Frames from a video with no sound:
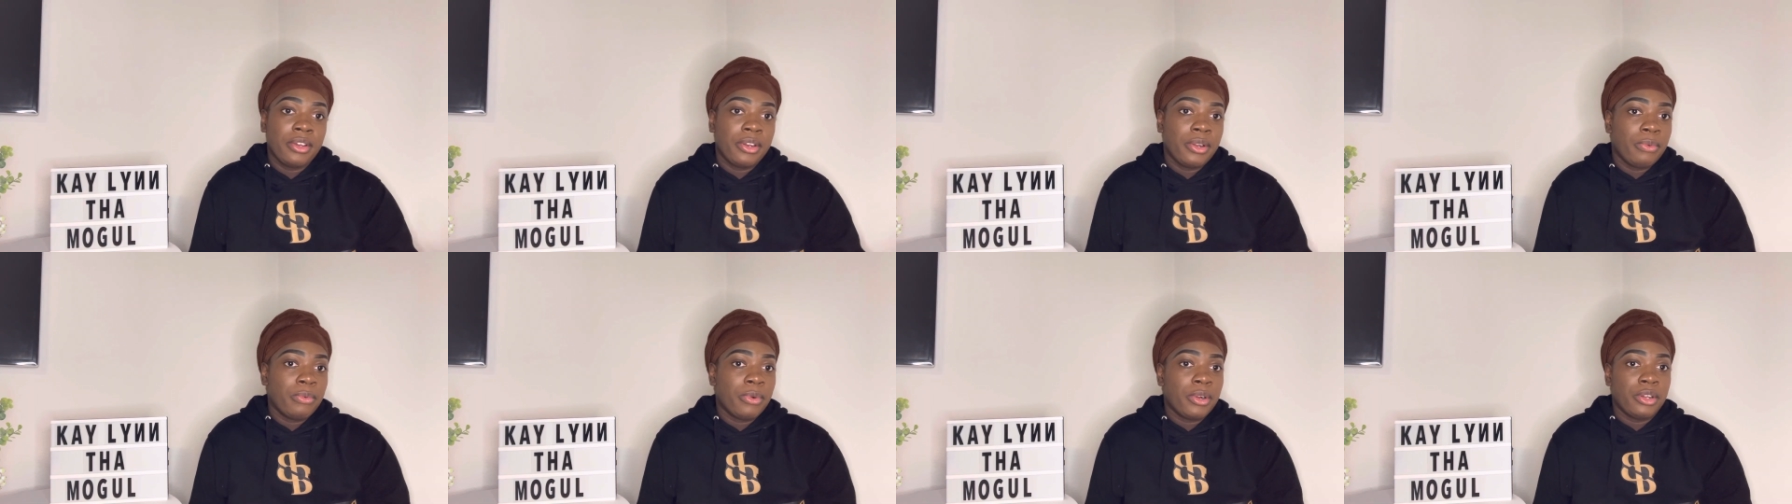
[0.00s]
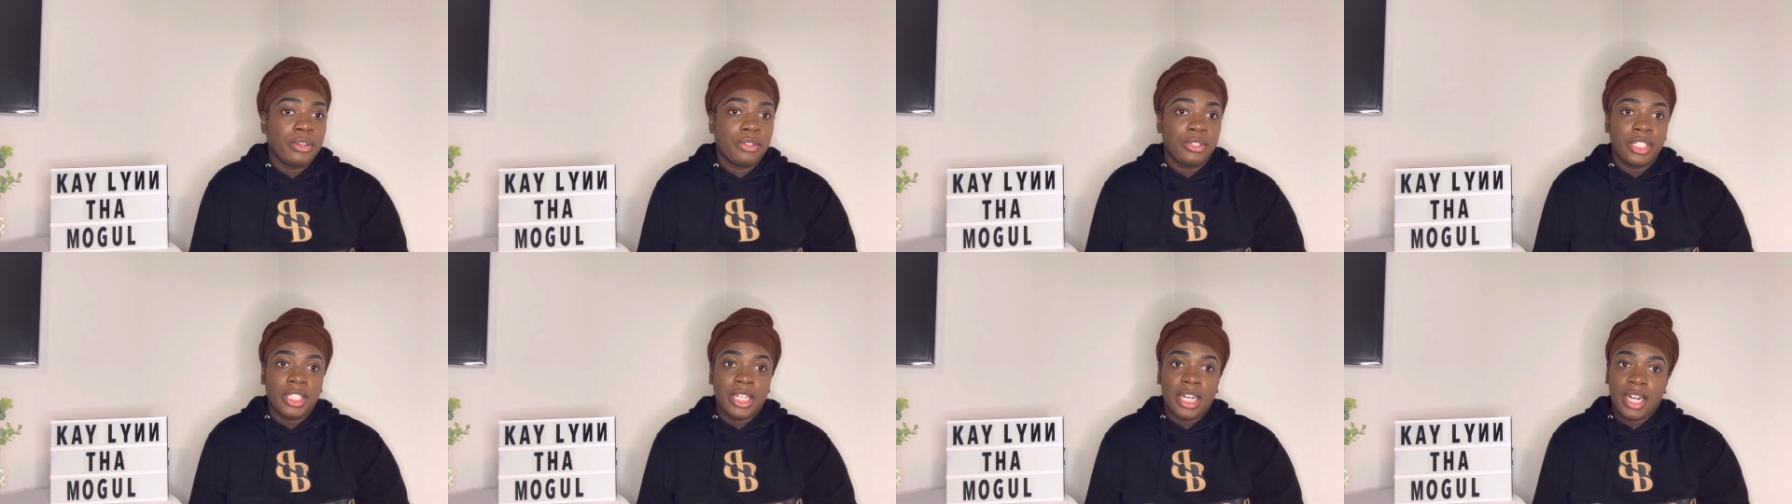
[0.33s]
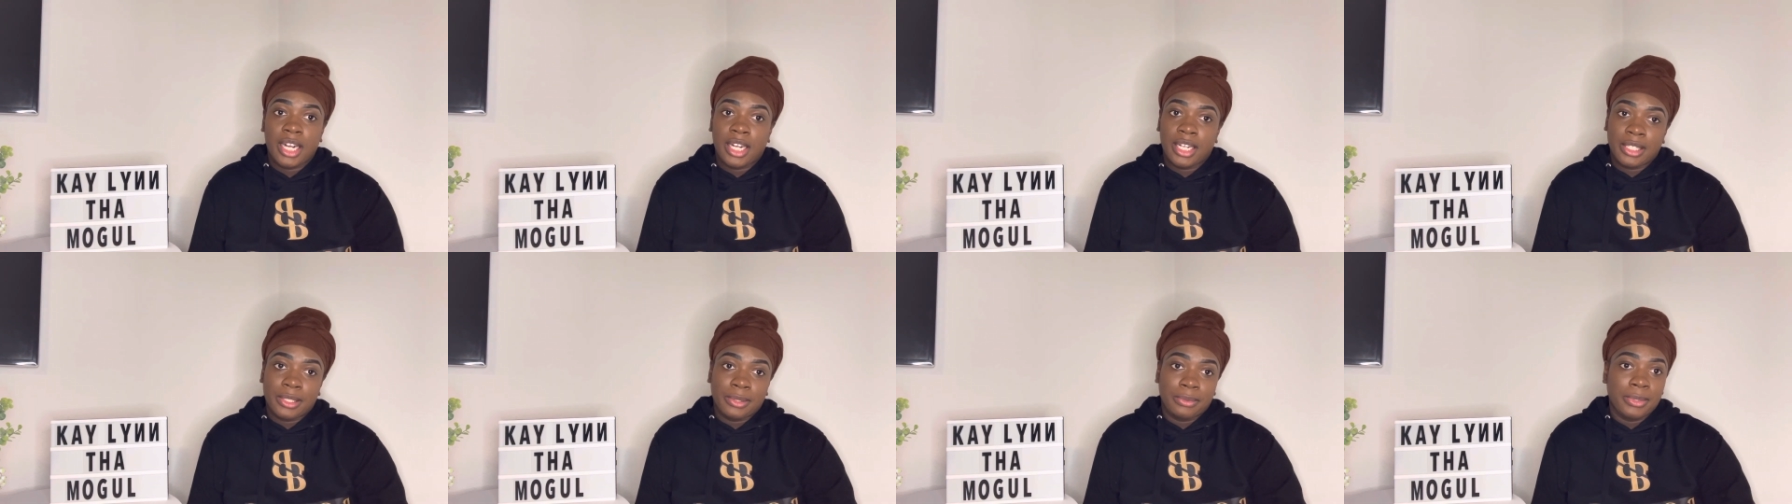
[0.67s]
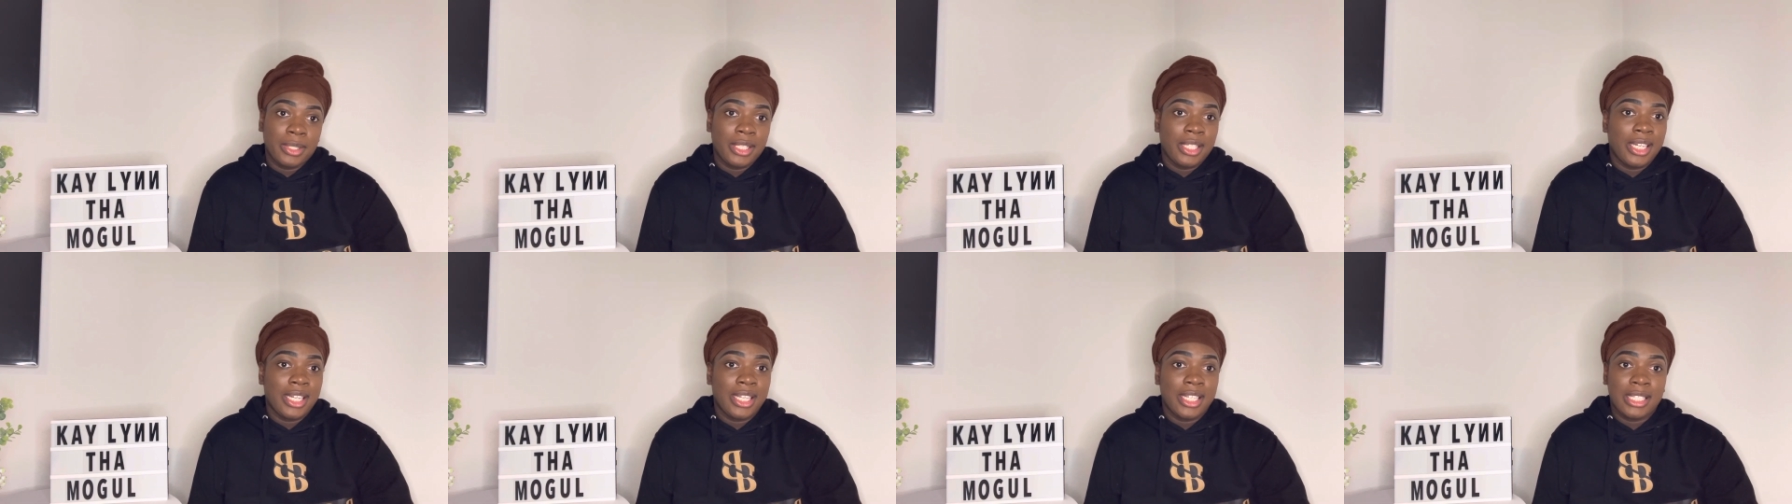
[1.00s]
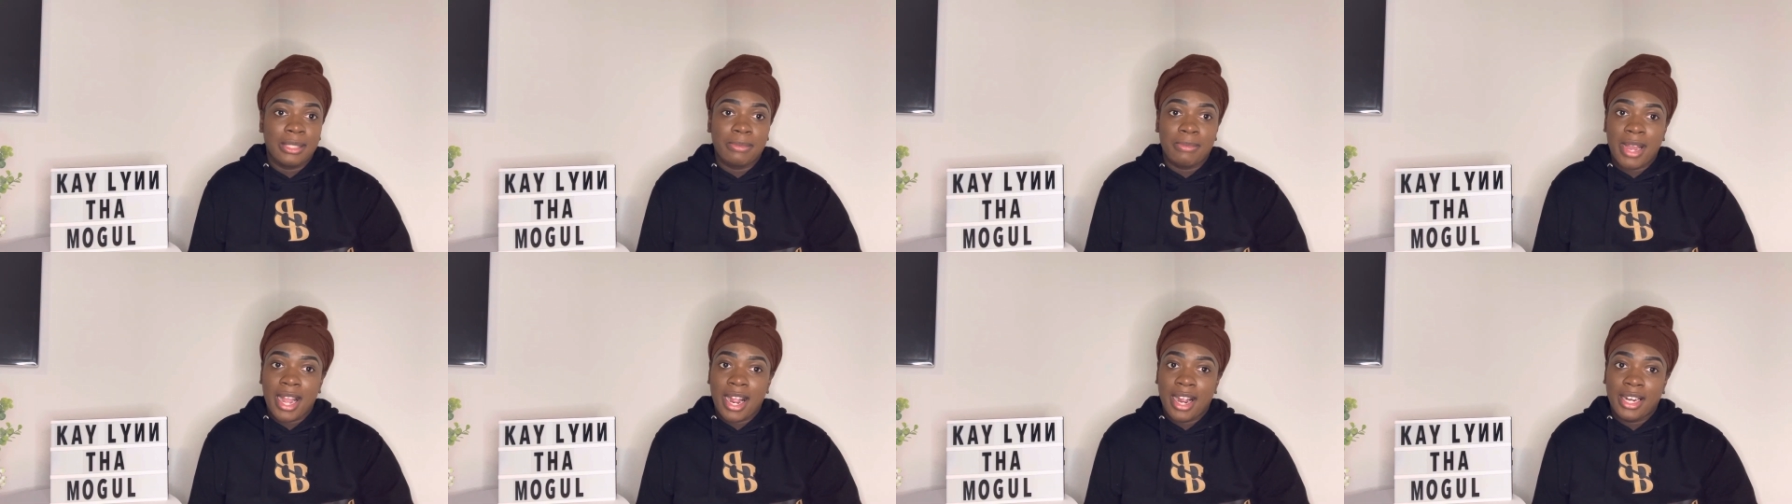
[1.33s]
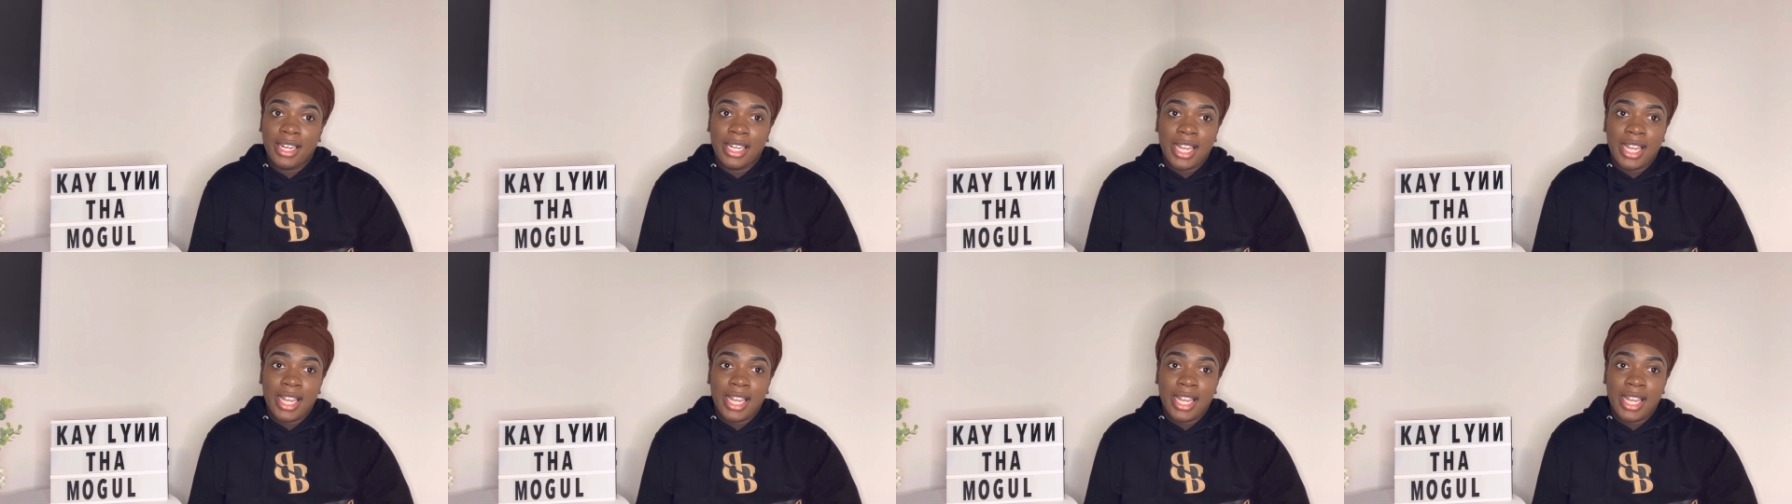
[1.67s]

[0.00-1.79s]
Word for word: a road job with an expired